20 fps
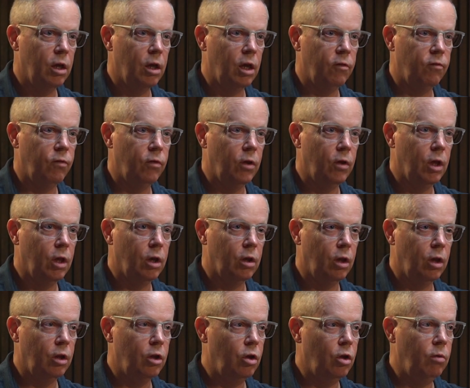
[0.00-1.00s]

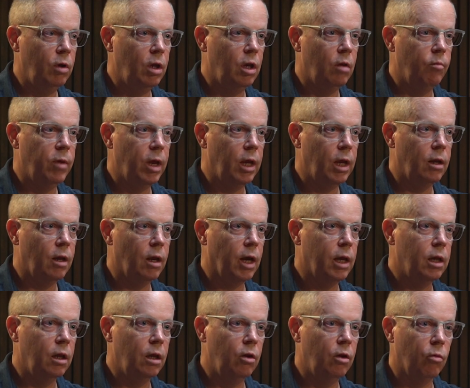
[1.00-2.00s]
you need to make
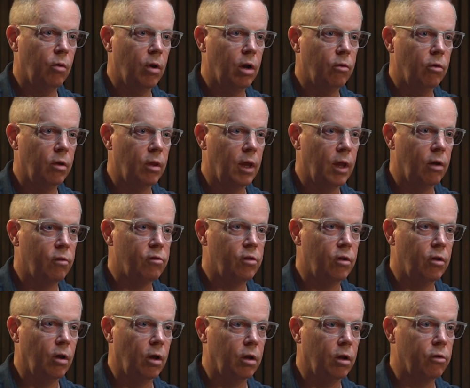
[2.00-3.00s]
$90,000 to
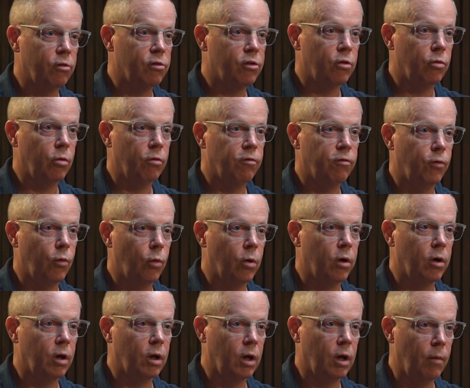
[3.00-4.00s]
$100,000 to afford